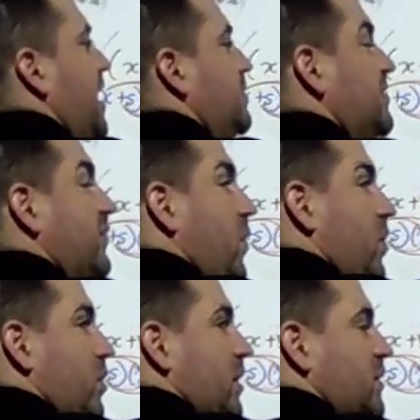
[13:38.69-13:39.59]
times
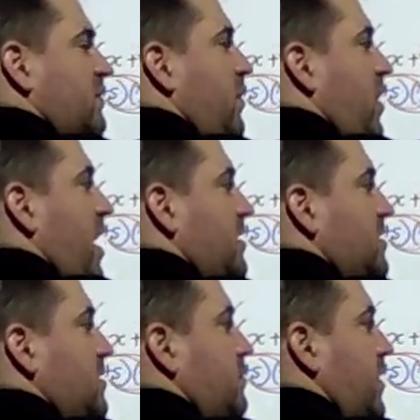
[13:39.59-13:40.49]
4 is
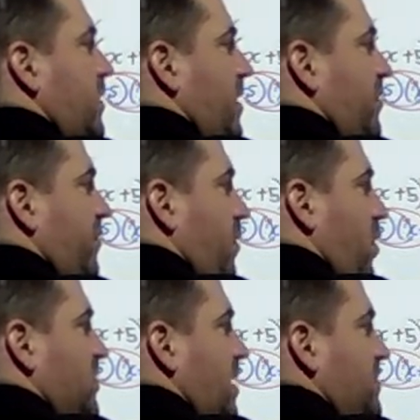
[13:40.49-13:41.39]
4x. But then we have 4
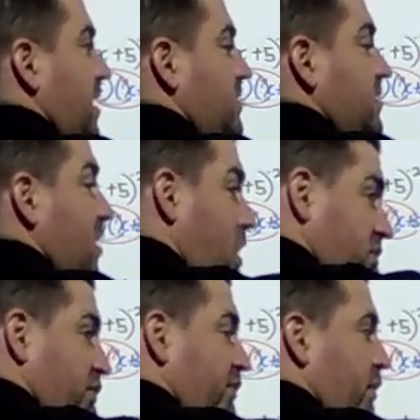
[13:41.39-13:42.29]
times x is
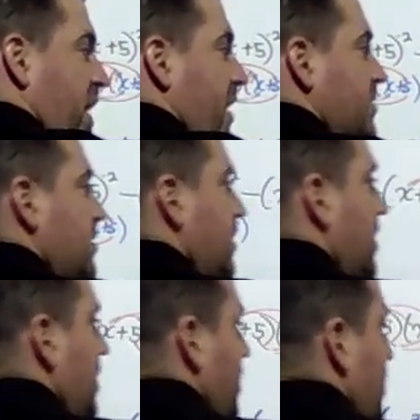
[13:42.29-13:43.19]
also 4x.
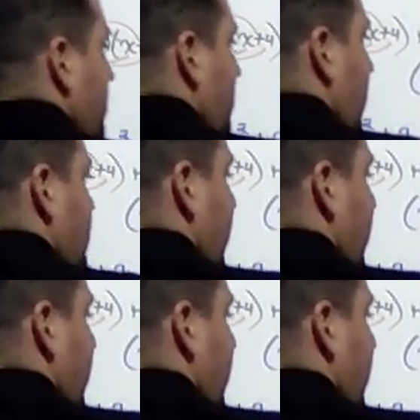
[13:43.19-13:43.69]
So that's